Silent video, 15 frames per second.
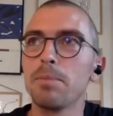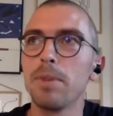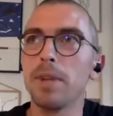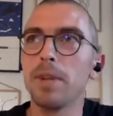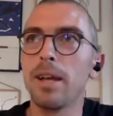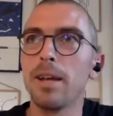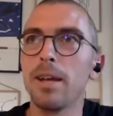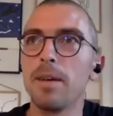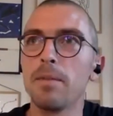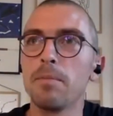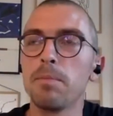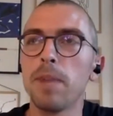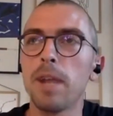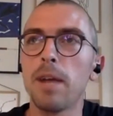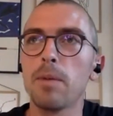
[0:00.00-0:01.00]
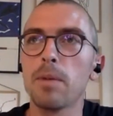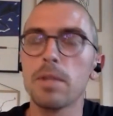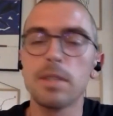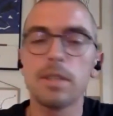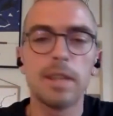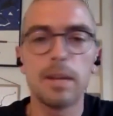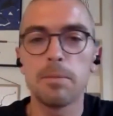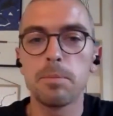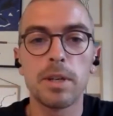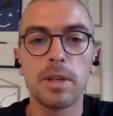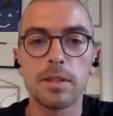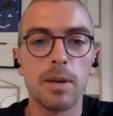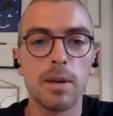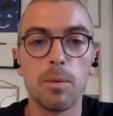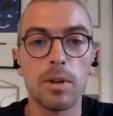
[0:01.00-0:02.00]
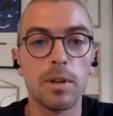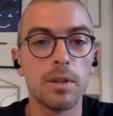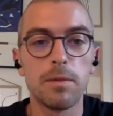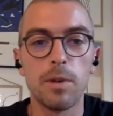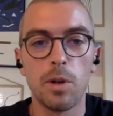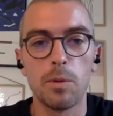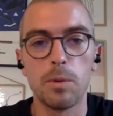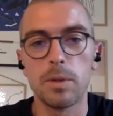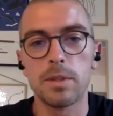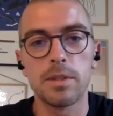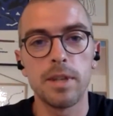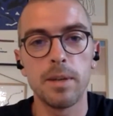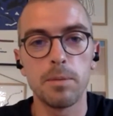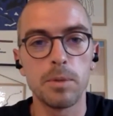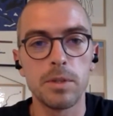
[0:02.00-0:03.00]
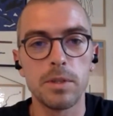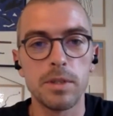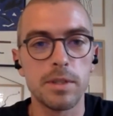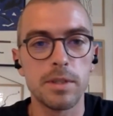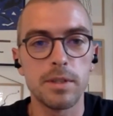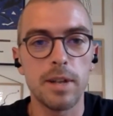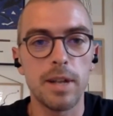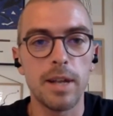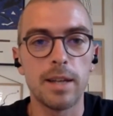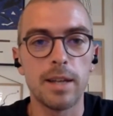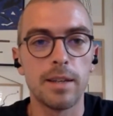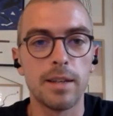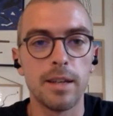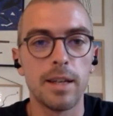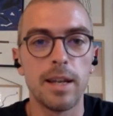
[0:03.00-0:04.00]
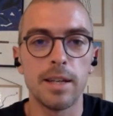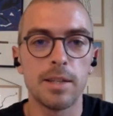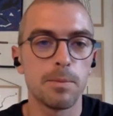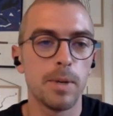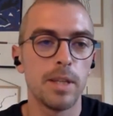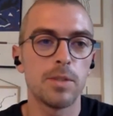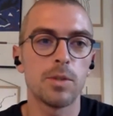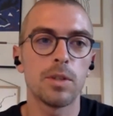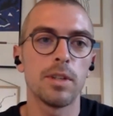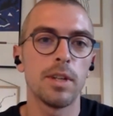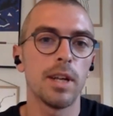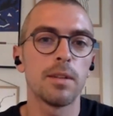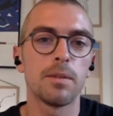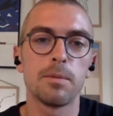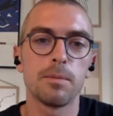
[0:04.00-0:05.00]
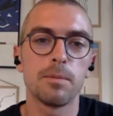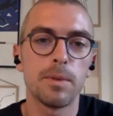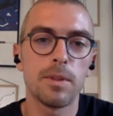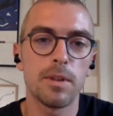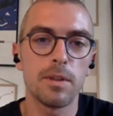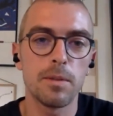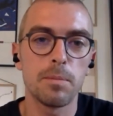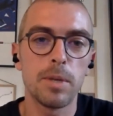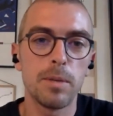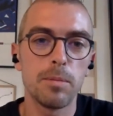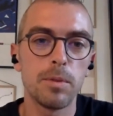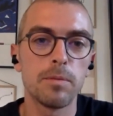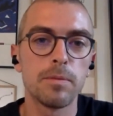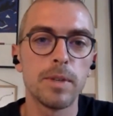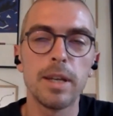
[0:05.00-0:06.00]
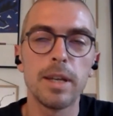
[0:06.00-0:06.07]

But I wasn't there because I wanted followers. It was just like a nice way to connect with other people.